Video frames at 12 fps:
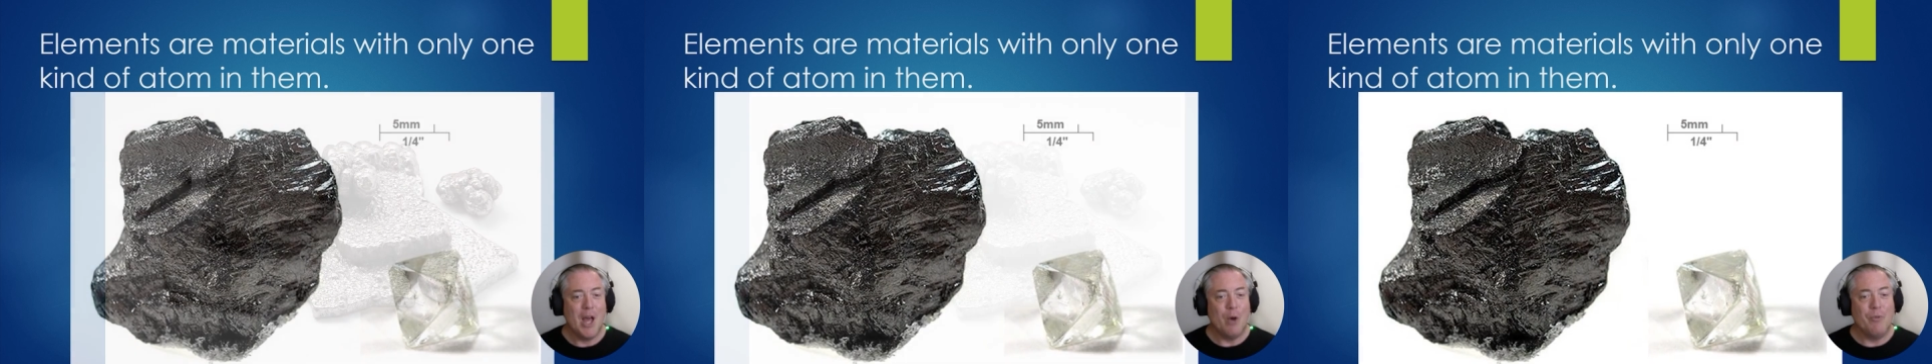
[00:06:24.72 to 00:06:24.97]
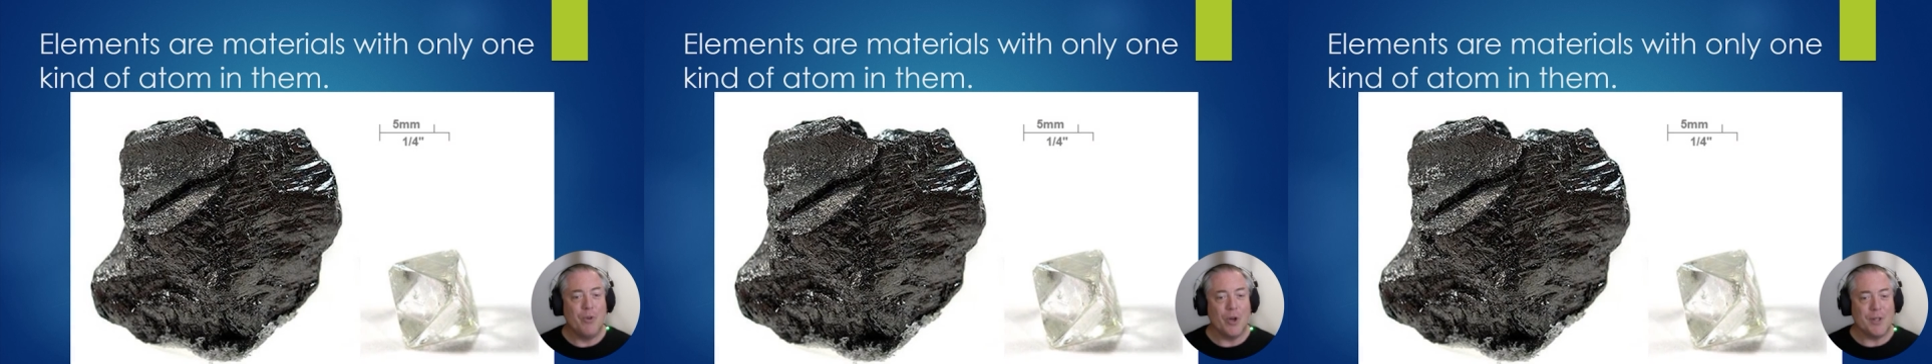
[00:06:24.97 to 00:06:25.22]

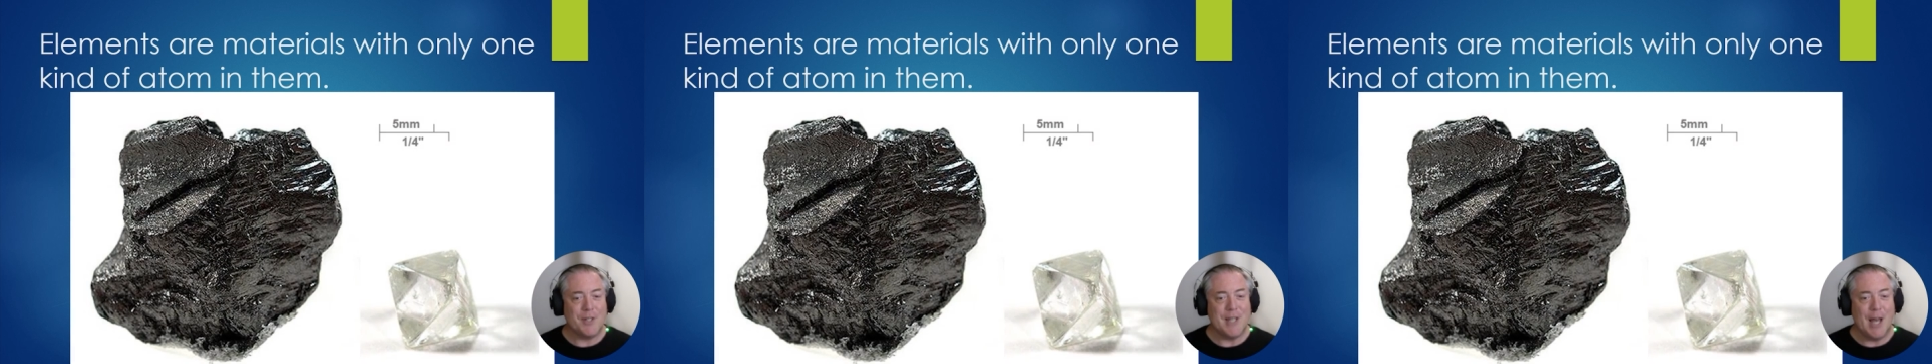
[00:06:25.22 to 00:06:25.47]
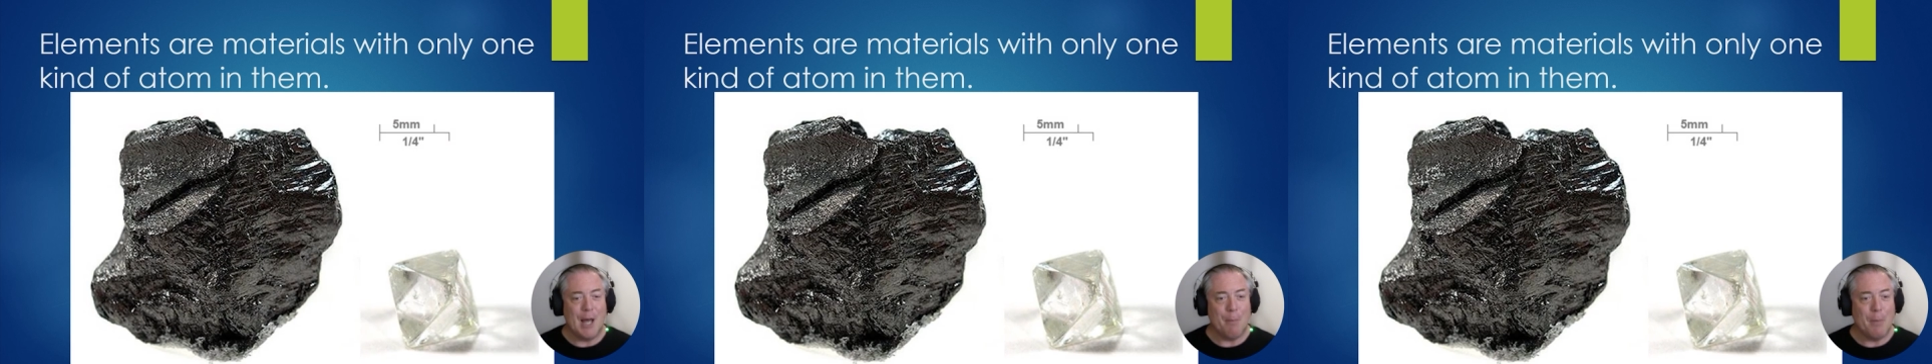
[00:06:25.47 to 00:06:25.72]
We've got
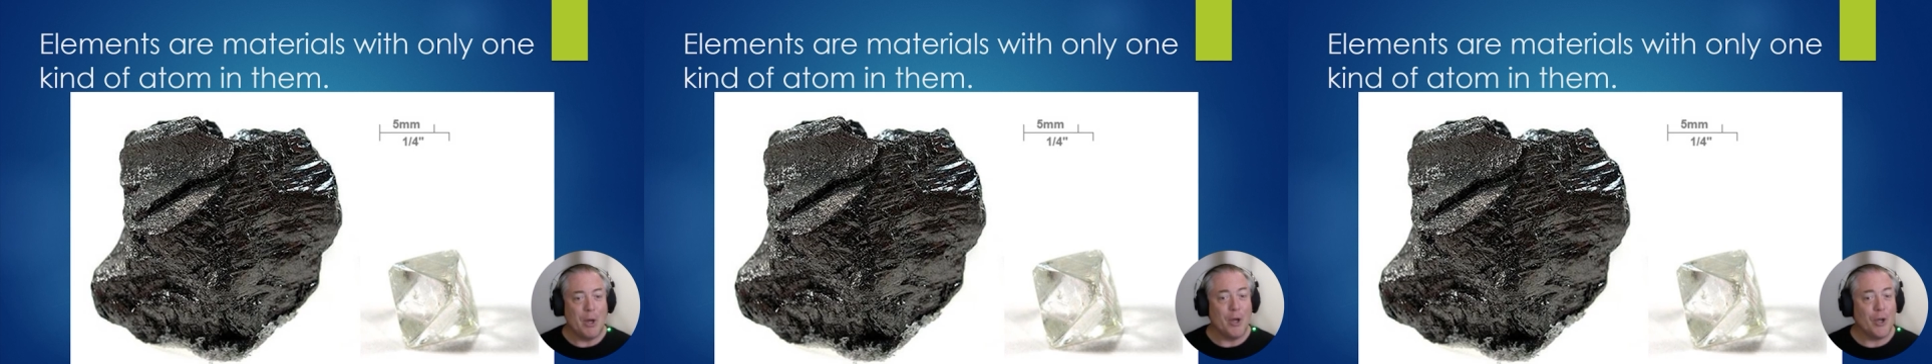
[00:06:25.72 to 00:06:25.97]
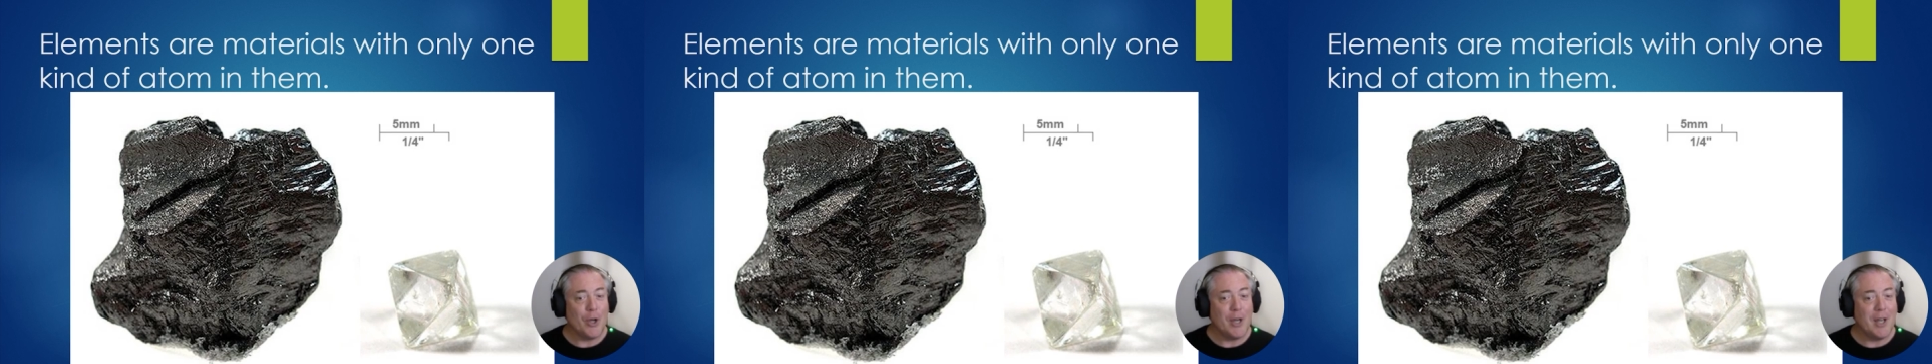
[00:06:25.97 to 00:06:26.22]
some
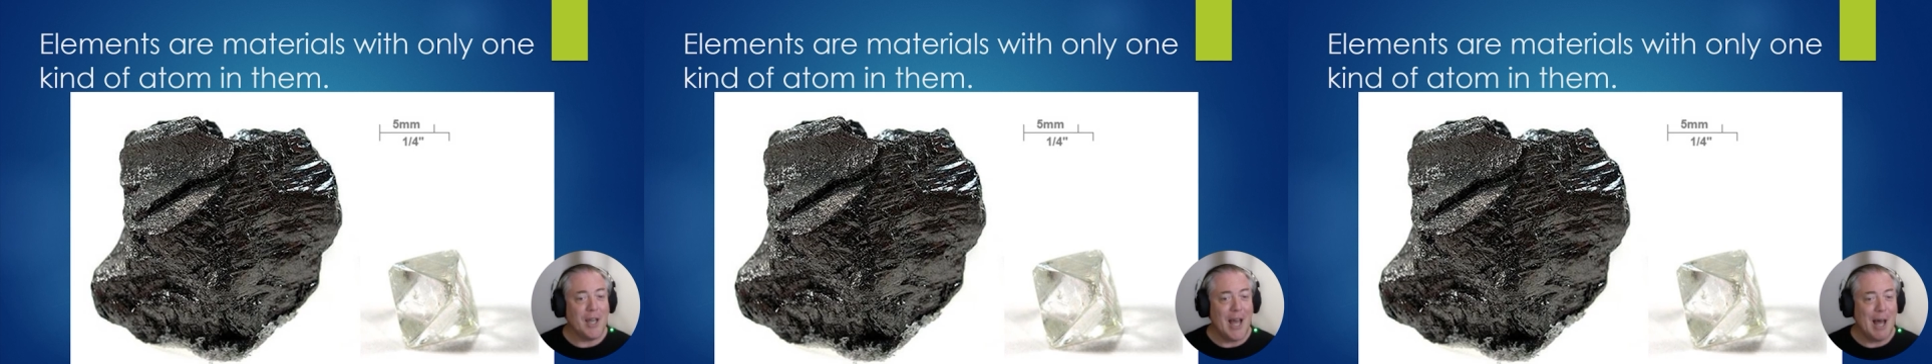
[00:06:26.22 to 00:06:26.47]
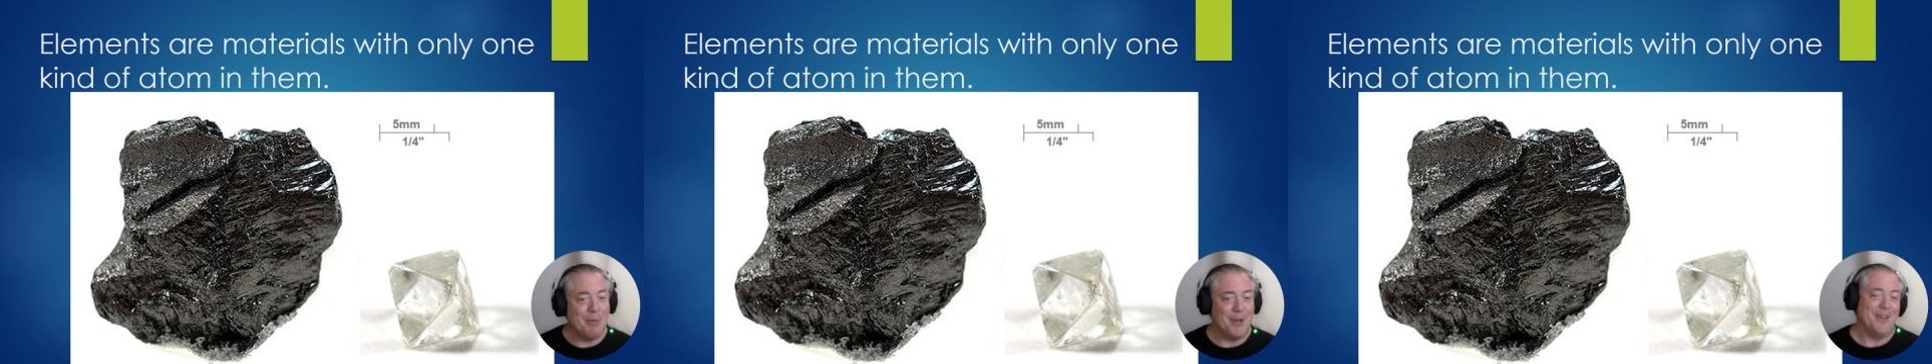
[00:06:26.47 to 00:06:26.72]

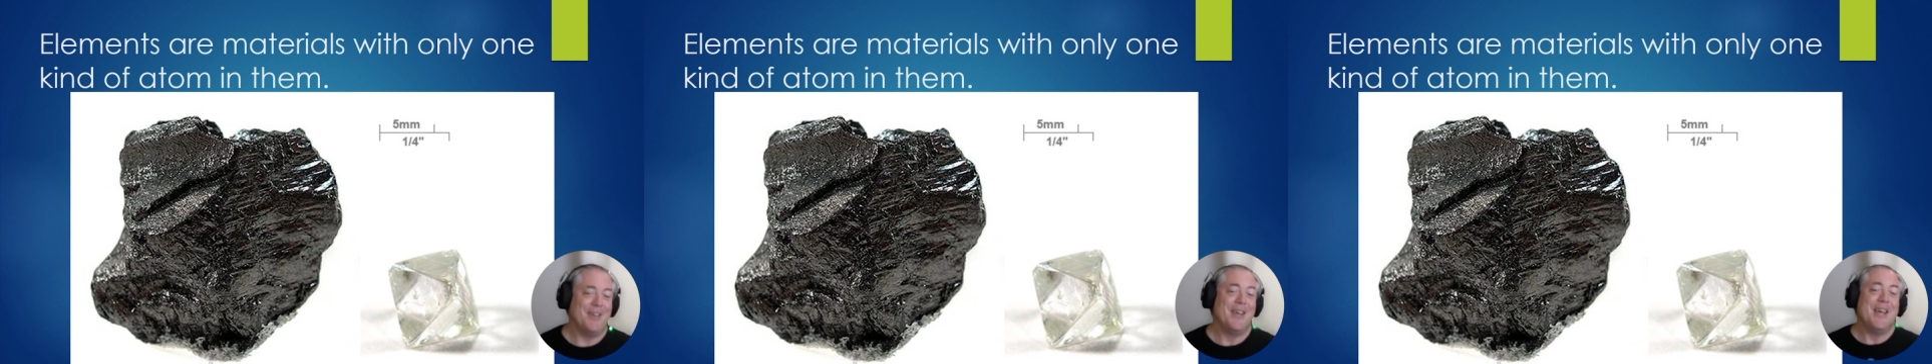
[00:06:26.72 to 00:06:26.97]
carbon.